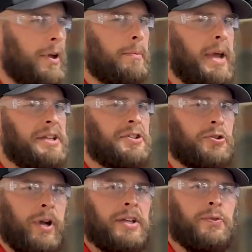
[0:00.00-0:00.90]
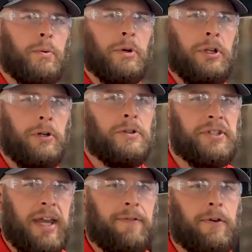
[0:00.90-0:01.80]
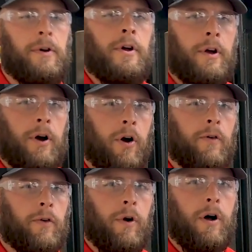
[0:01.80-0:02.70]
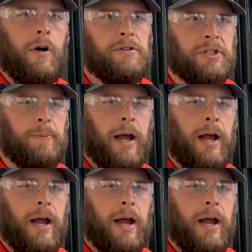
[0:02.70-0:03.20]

makes the transformer a little safer overall just by